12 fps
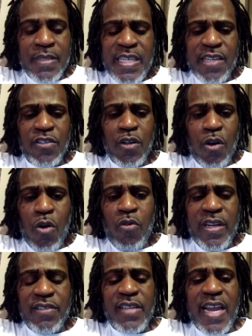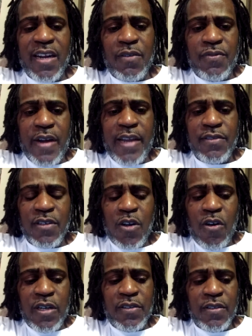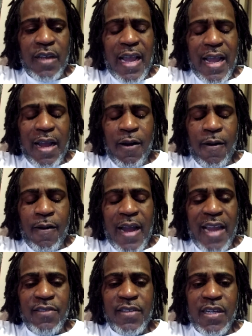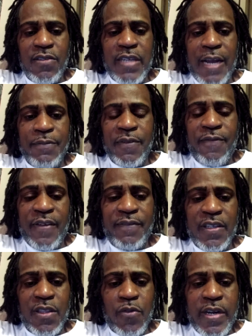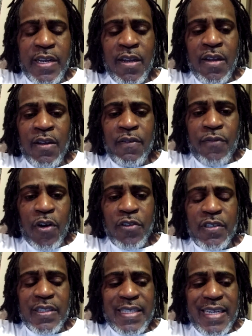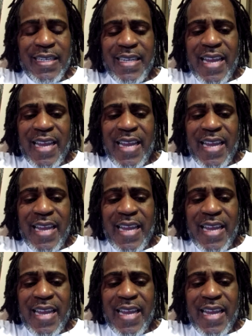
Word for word: He is the only sacrifice, according to uh, Isaiah chapter 53, verse 10.